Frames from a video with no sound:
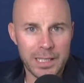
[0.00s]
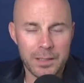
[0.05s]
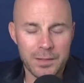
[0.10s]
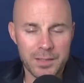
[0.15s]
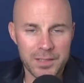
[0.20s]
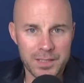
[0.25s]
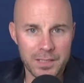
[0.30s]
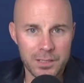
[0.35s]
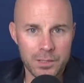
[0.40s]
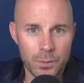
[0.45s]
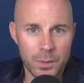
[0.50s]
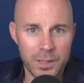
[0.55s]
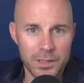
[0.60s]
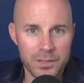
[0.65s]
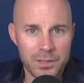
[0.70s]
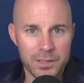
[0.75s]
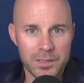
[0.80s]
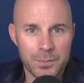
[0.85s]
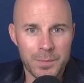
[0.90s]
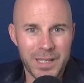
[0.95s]
the
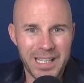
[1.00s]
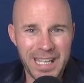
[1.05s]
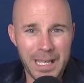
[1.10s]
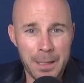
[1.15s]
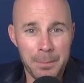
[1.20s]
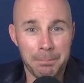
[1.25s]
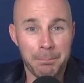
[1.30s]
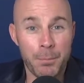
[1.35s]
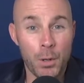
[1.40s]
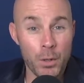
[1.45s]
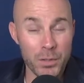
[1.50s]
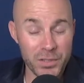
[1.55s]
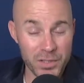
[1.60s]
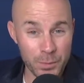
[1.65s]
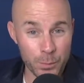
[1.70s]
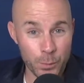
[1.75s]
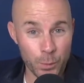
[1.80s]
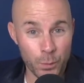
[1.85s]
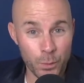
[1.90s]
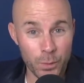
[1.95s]
situation to make it
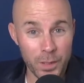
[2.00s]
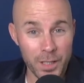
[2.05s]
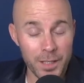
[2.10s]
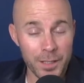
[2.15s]
impossible